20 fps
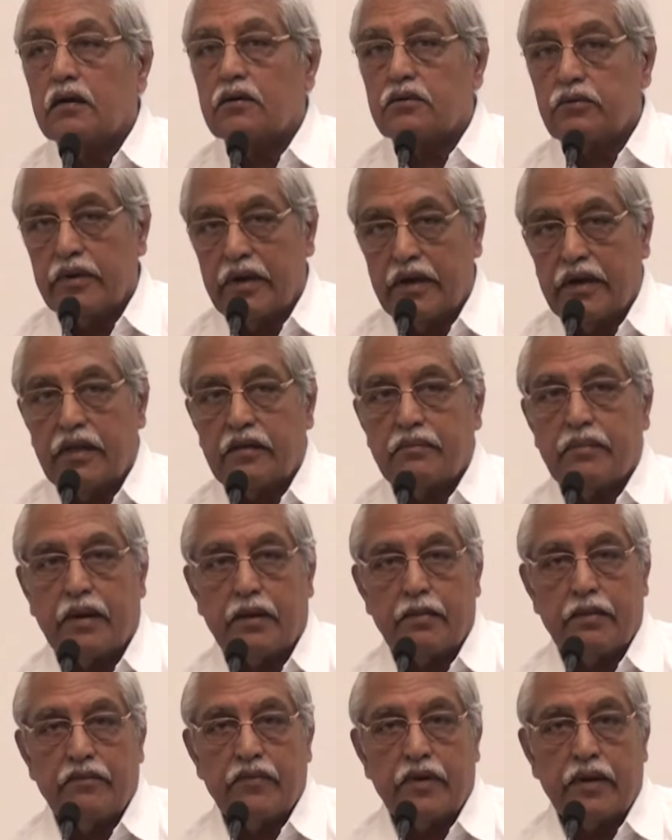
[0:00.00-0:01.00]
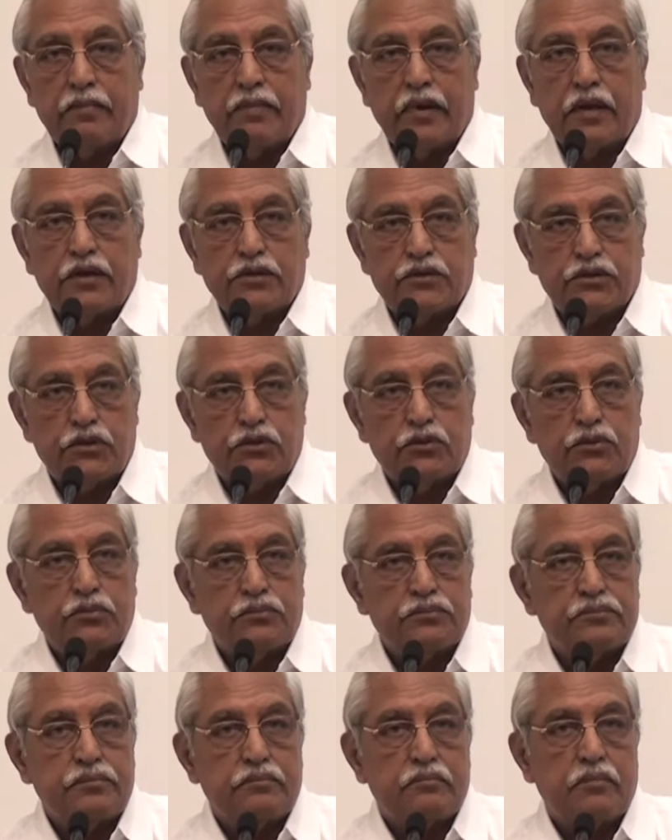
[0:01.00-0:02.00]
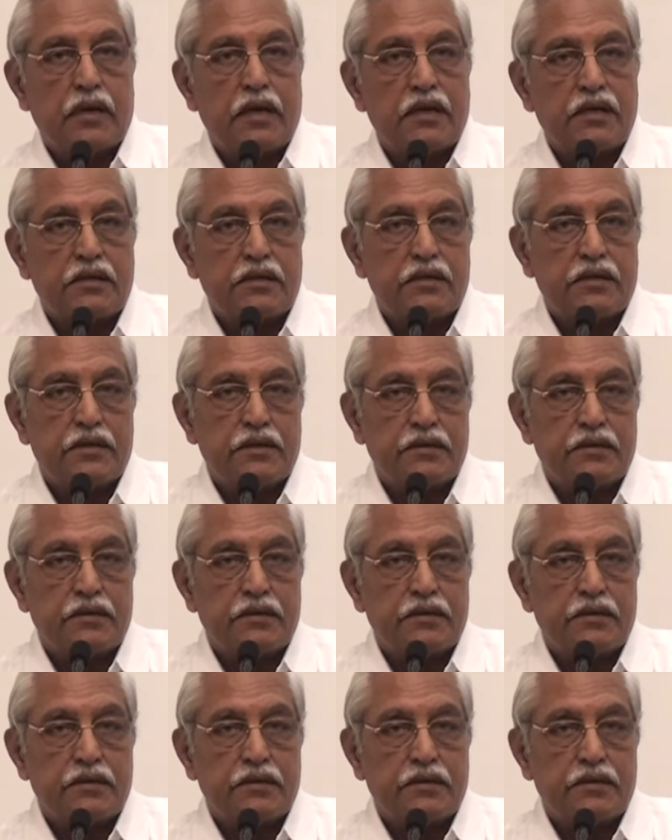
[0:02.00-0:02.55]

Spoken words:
Today it has become a very big issue, but